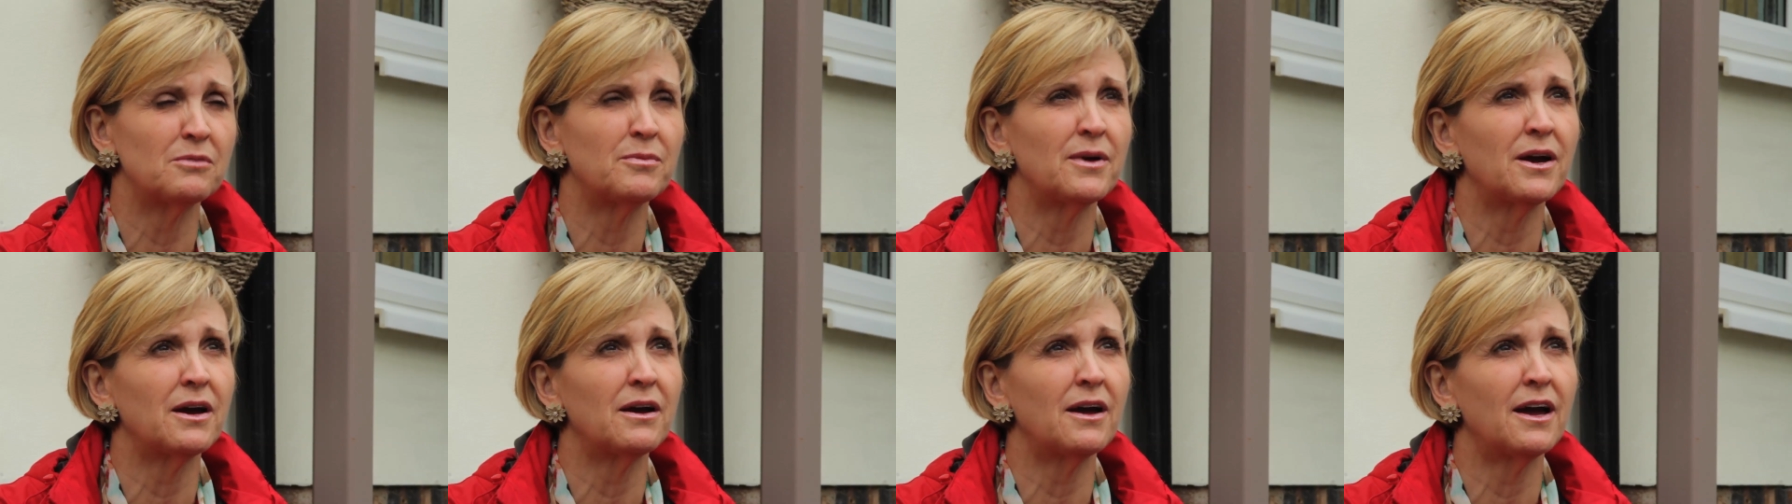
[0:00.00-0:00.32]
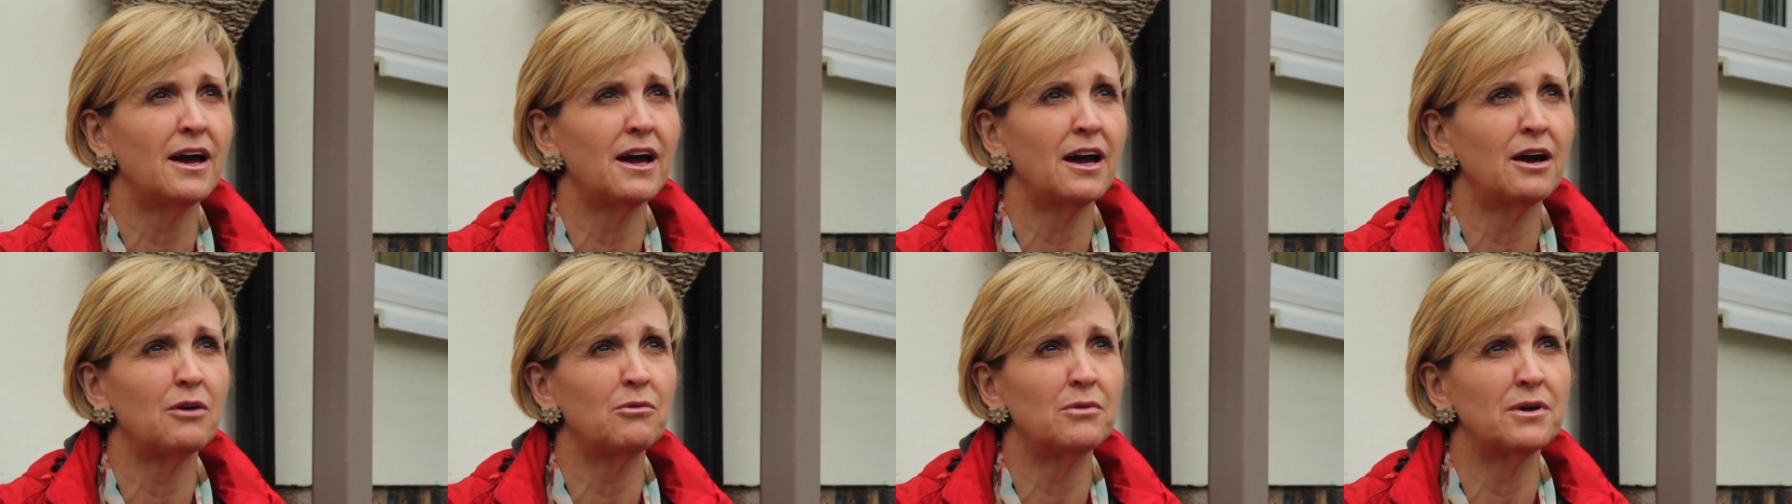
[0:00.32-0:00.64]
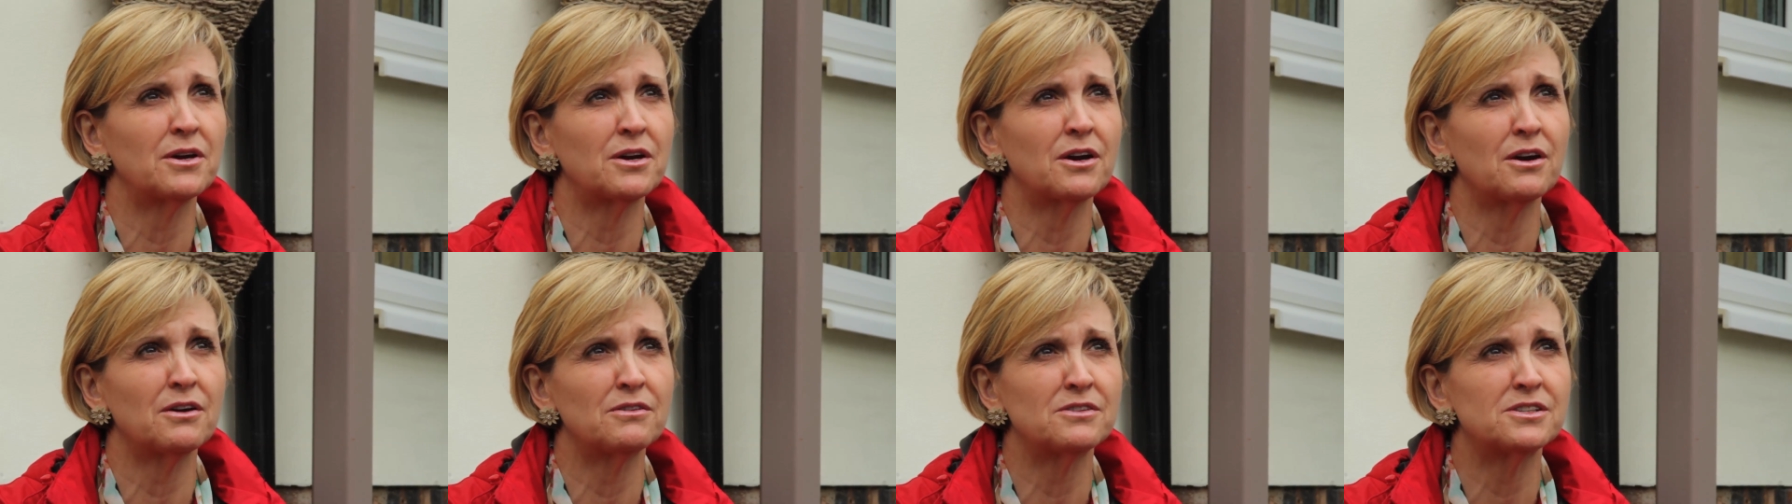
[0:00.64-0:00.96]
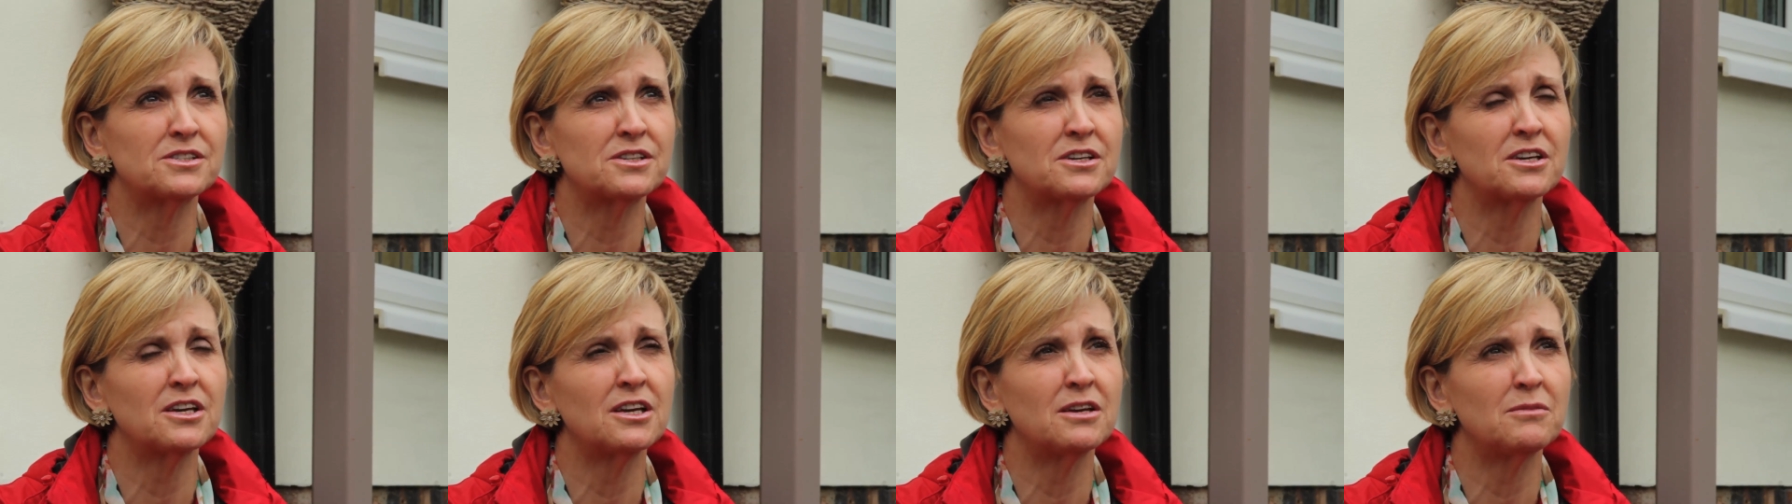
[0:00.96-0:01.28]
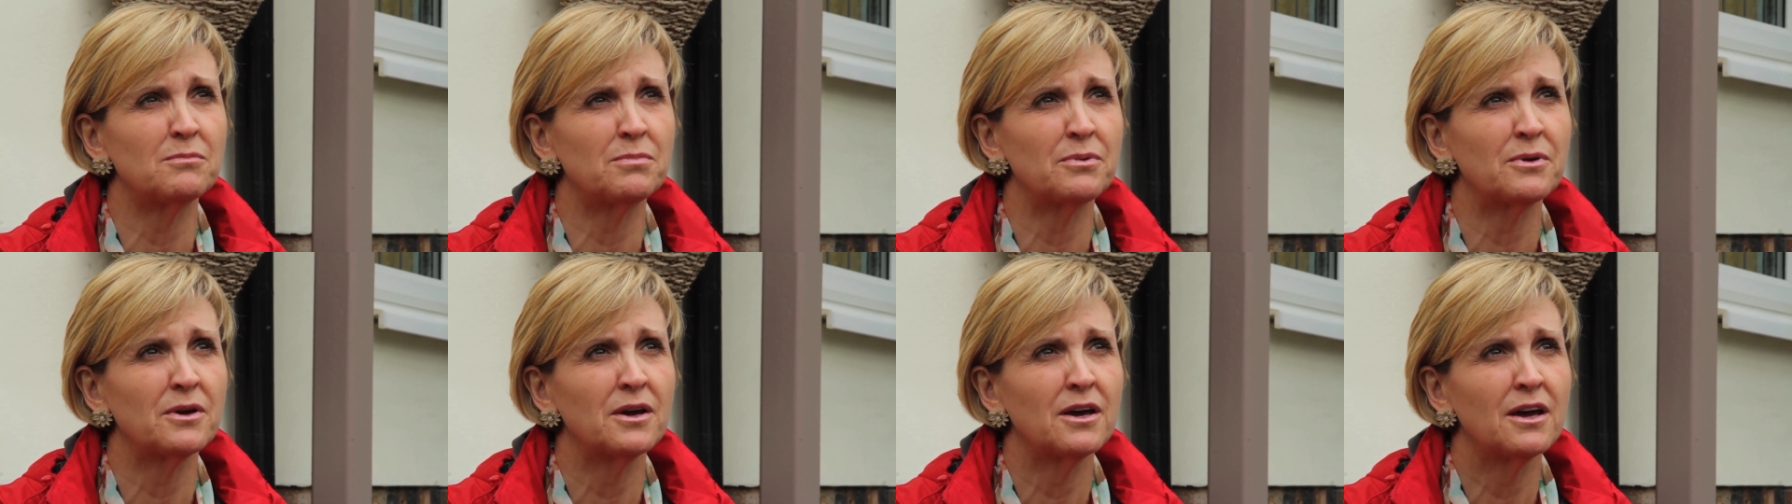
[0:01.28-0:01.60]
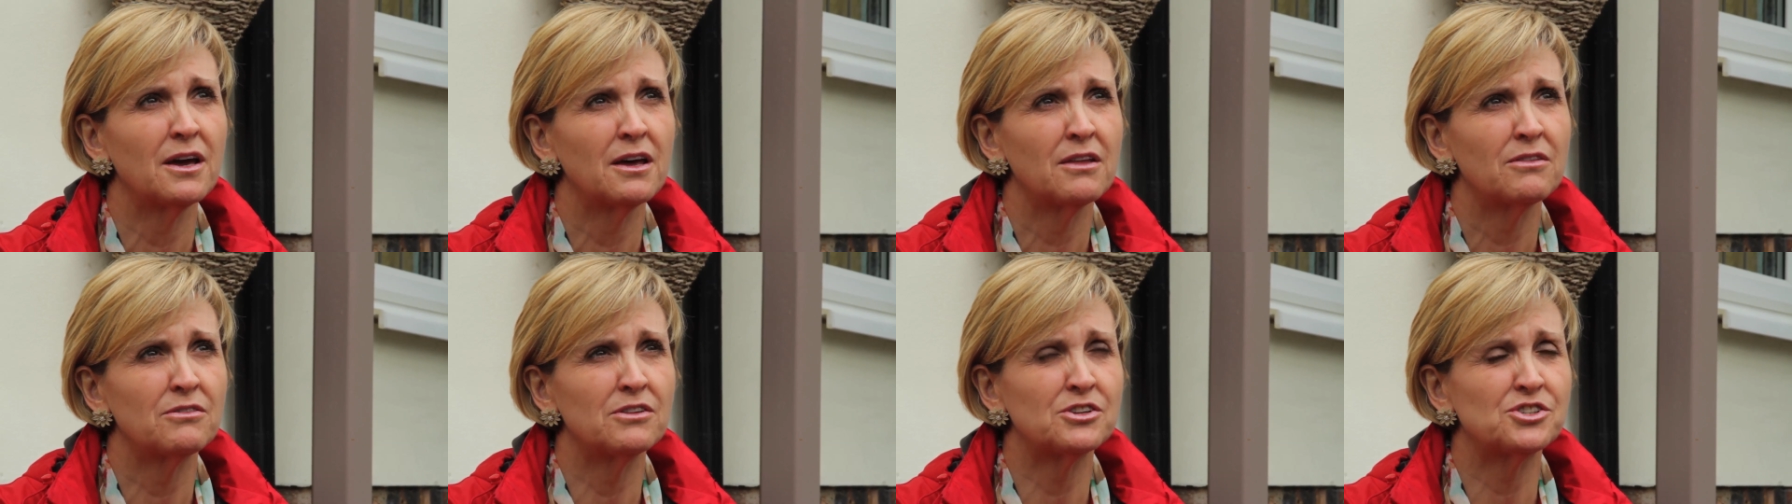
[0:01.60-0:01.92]
about how we're going to keep
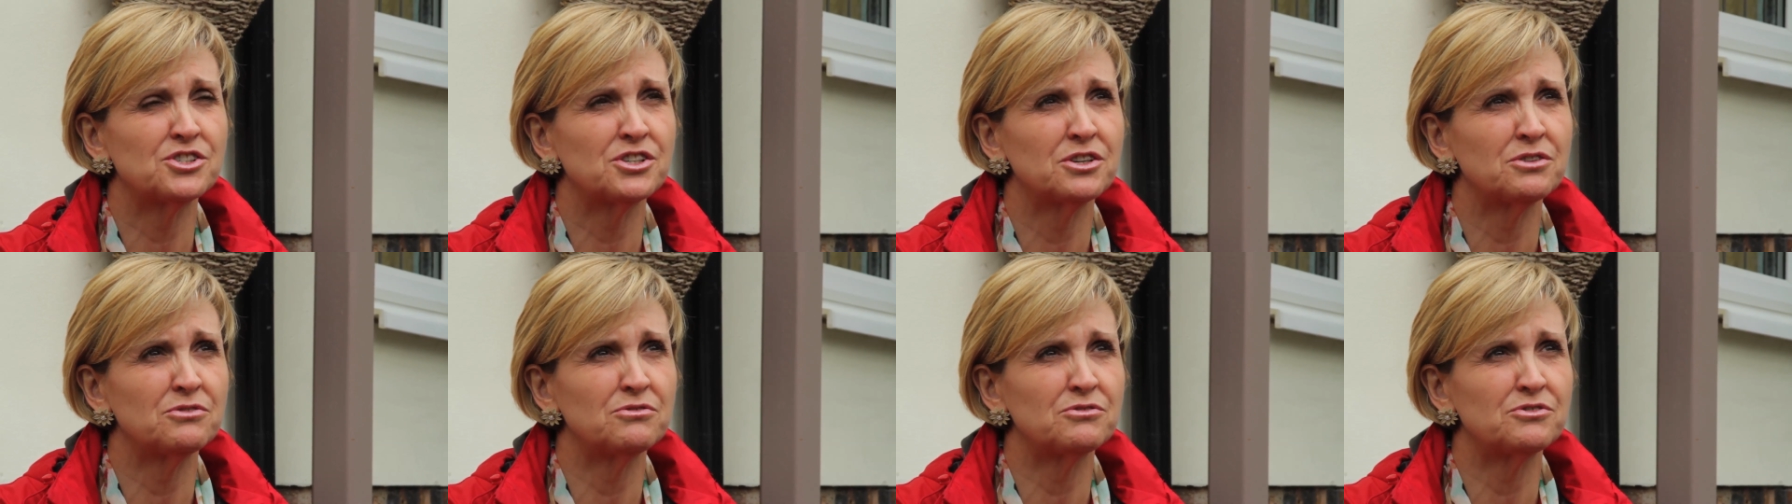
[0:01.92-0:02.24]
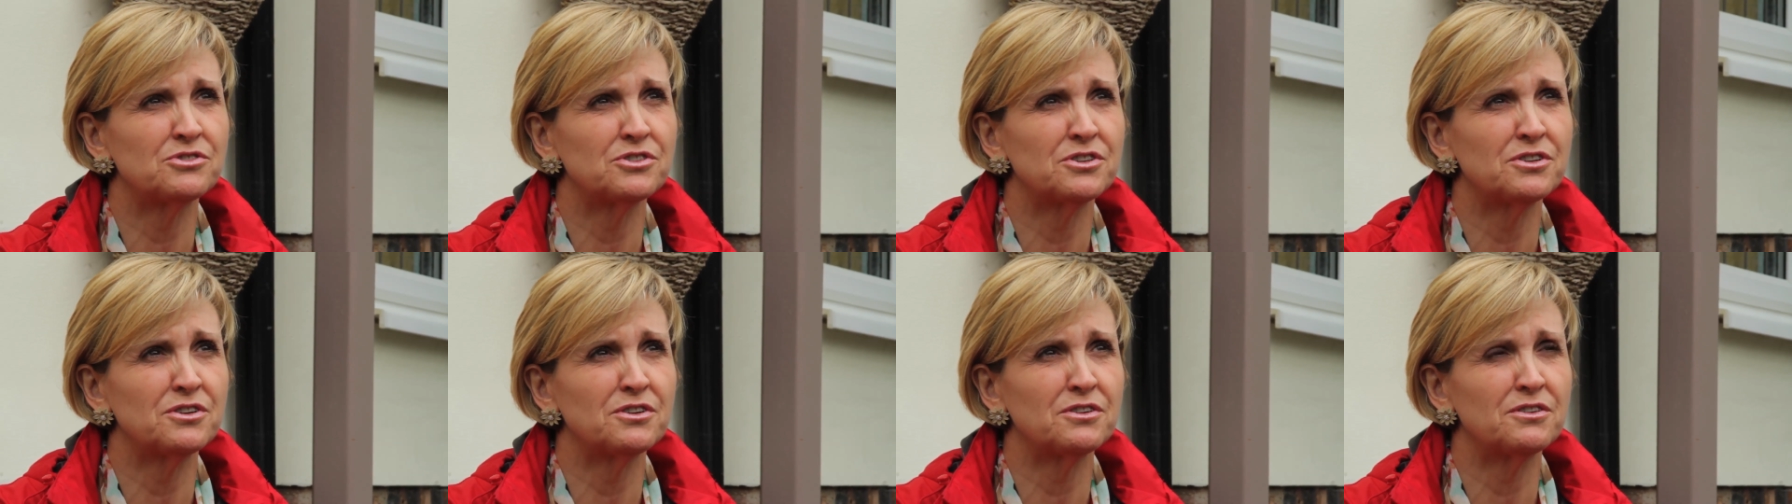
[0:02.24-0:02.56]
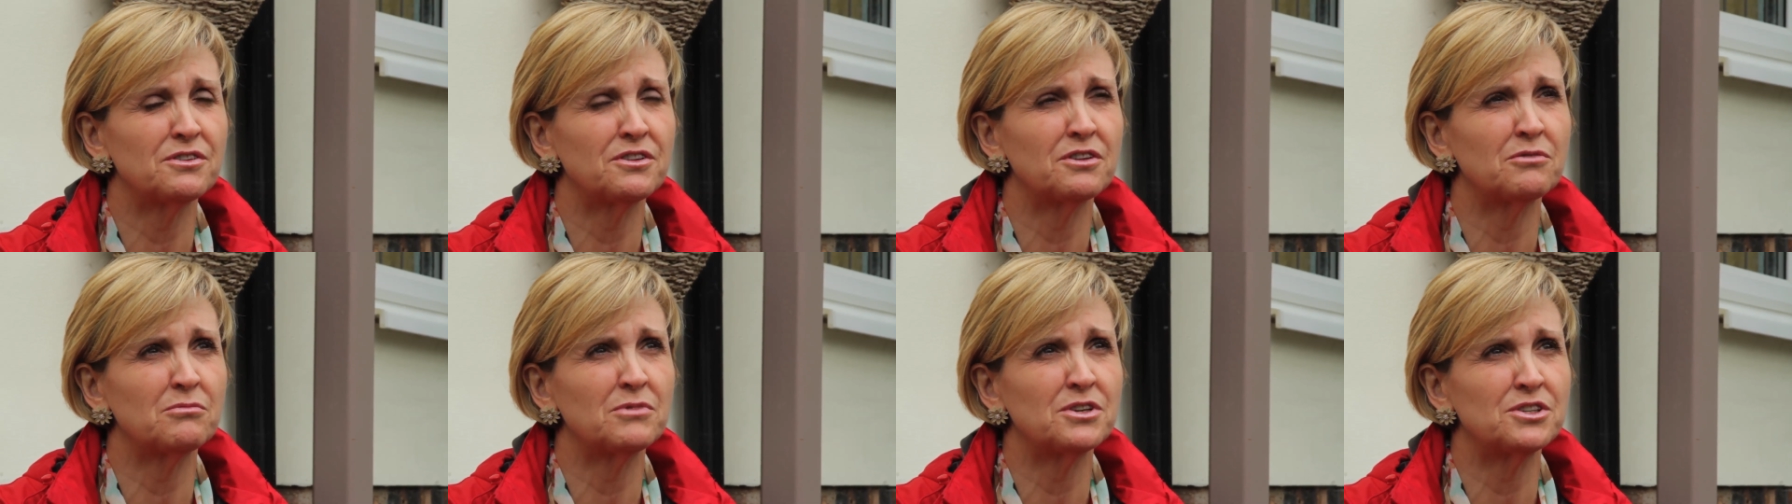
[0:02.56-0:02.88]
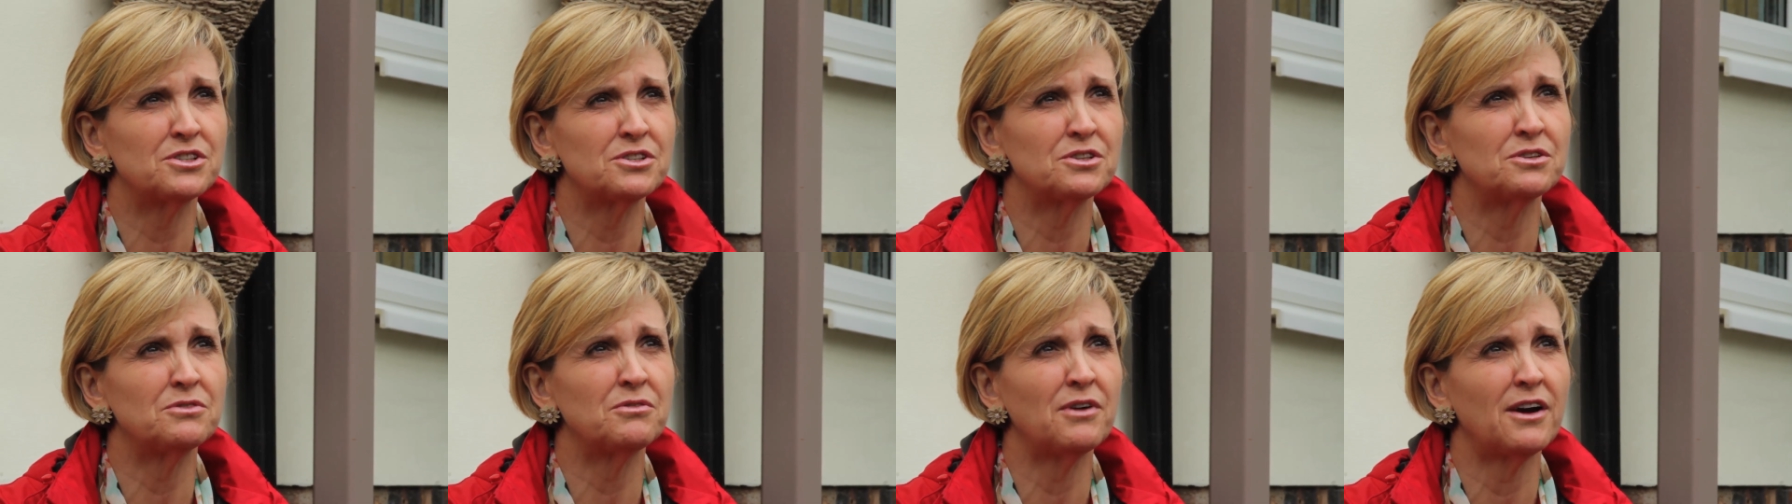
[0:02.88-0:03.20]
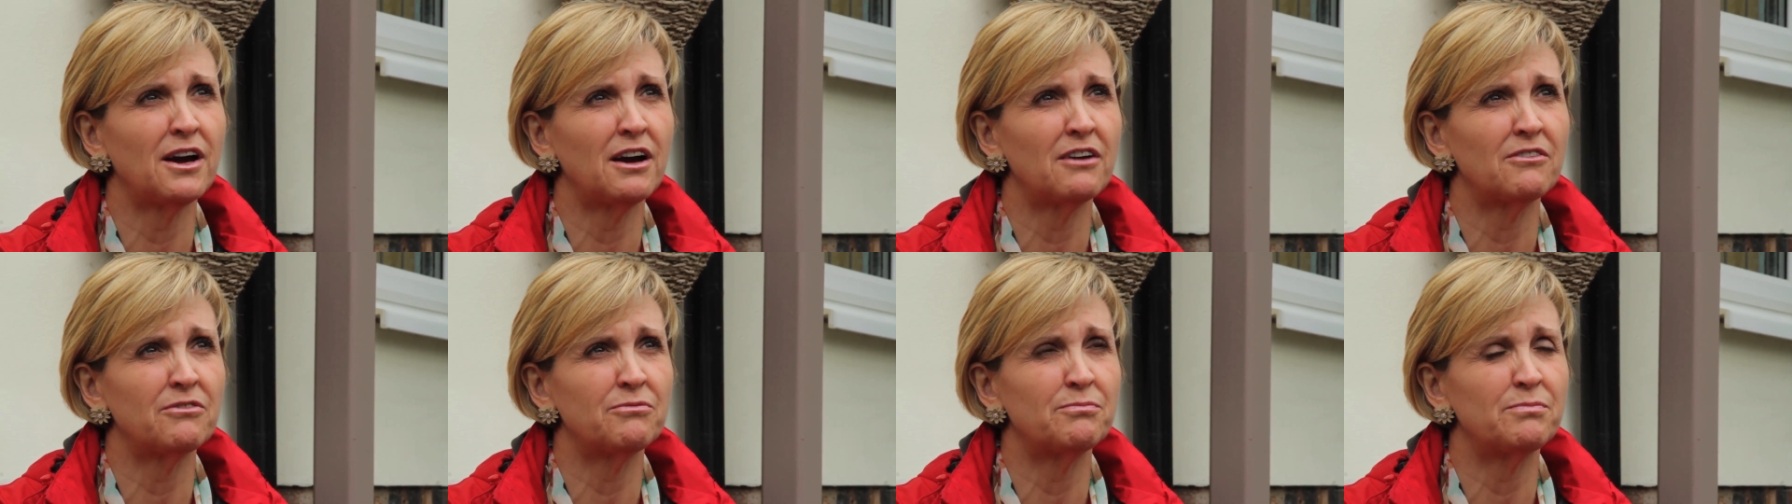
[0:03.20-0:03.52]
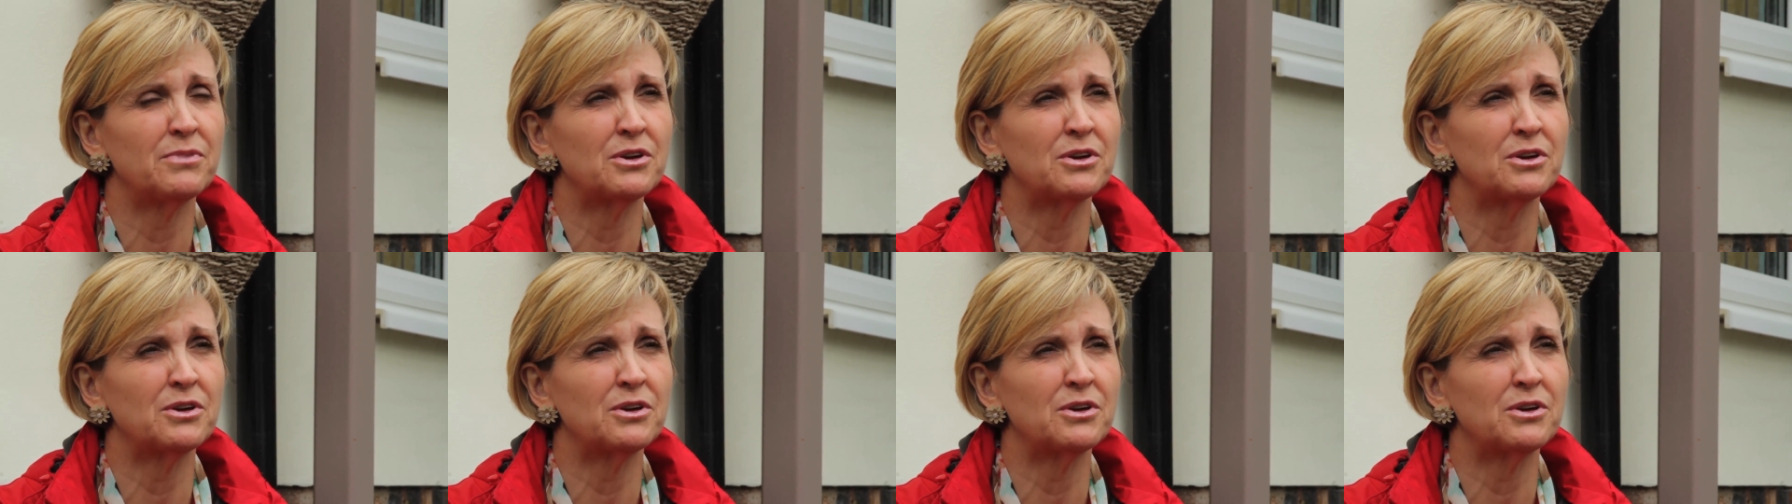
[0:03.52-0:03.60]
the children that we do have